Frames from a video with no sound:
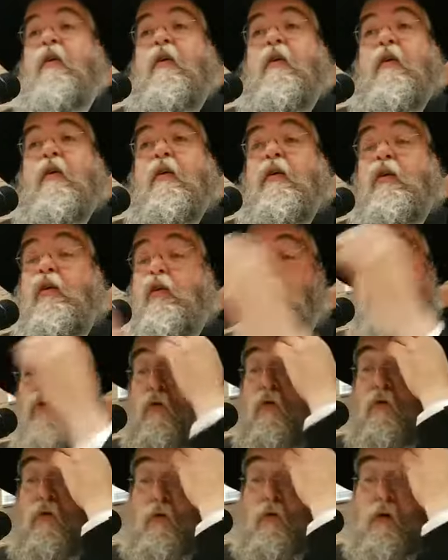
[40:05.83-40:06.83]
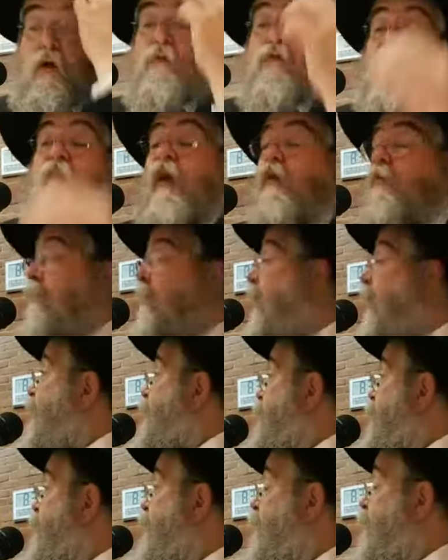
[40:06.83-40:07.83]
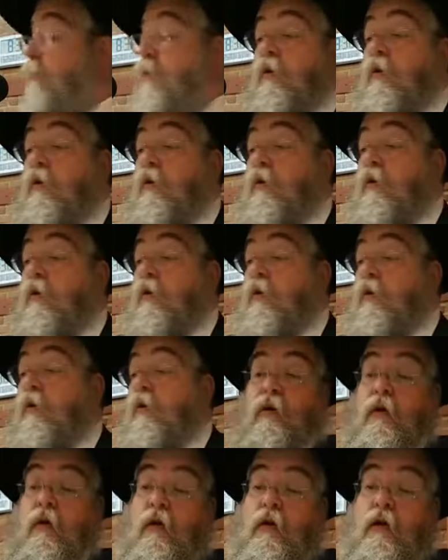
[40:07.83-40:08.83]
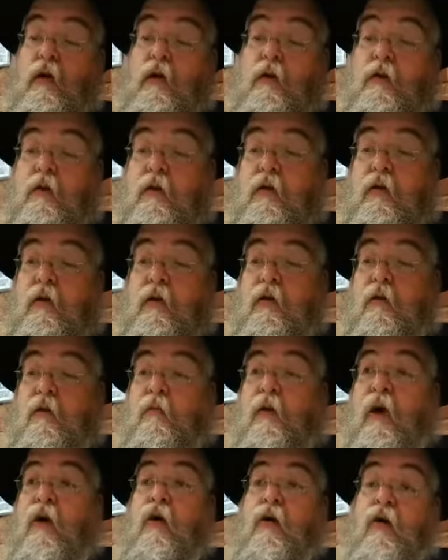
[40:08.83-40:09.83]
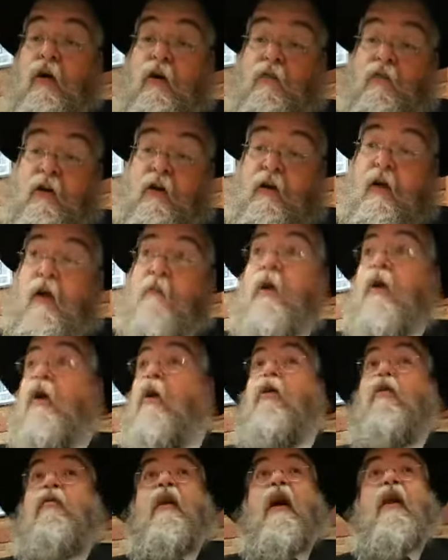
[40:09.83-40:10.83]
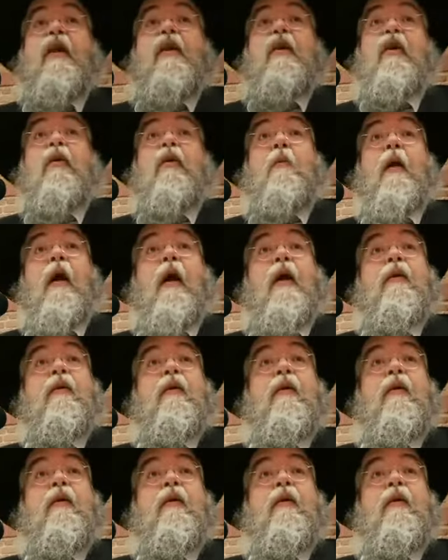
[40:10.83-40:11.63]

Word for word: davening in Shul. Comes Tess Adar, and uh, my uncle gives a clap. My uncle is not a young